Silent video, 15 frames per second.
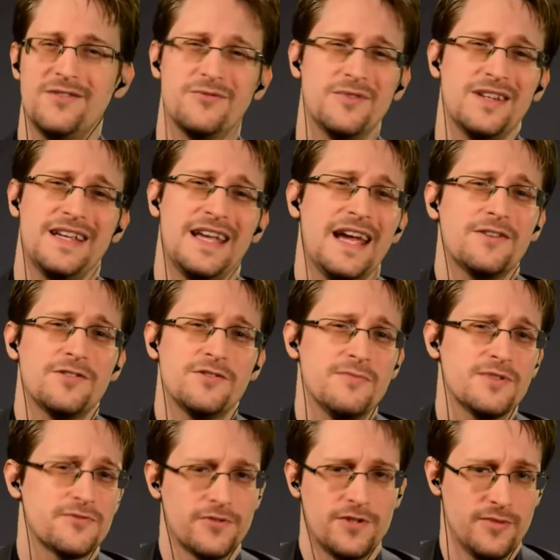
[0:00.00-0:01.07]
They don't really care
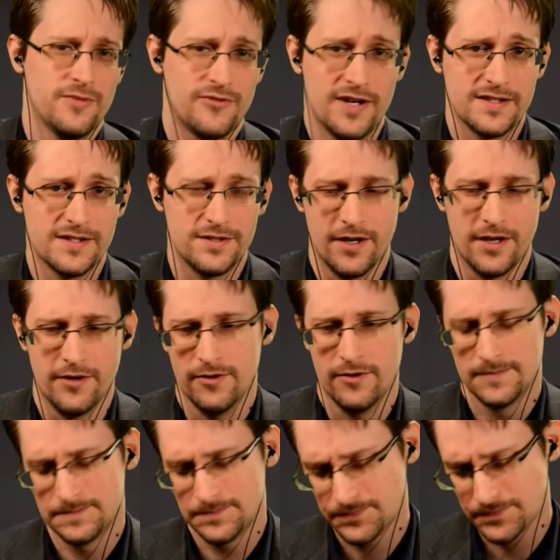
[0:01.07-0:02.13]
too much for human rights in
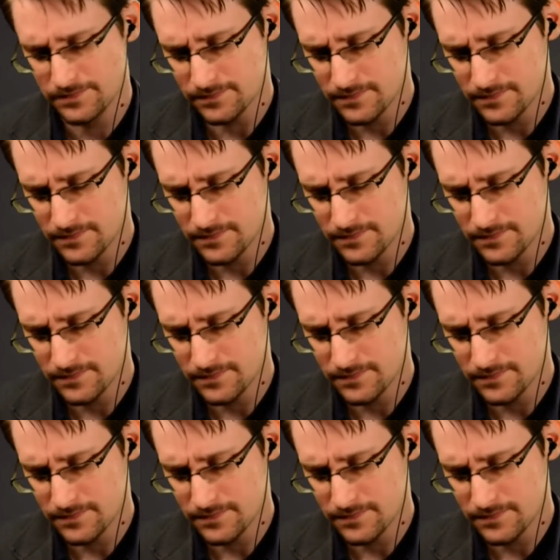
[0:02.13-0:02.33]
general.